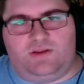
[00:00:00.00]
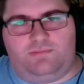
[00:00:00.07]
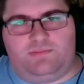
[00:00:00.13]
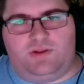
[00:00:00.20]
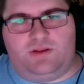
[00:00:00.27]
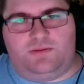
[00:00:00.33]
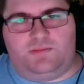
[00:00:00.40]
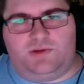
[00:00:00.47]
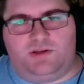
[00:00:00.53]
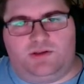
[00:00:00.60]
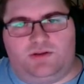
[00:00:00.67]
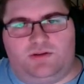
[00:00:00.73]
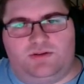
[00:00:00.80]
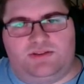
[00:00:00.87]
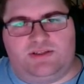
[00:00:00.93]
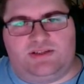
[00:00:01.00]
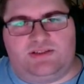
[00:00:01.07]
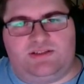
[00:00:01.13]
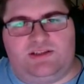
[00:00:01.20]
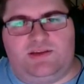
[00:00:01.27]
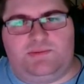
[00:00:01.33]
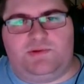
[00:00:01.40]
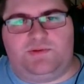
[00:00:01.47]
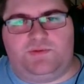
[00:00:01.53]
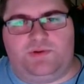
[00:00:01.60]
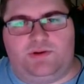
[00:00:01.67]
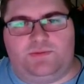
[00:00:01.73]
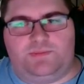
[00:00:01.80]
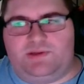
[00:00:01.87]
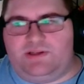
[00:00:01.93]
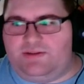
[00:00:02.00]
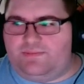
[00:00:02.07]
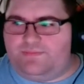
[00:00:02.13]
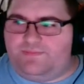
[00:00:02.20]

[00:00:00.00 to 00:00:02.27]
I'm going to close SCM and reopen it.